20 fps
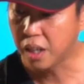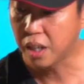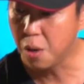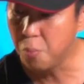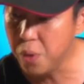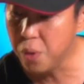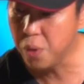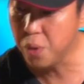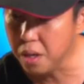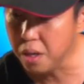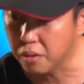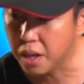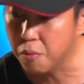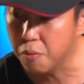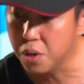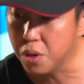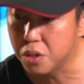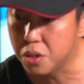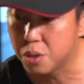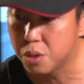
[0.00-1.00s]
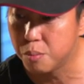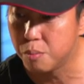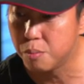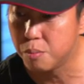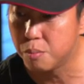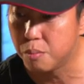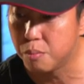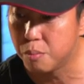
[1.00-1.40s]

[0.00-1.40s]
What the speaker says: Can we just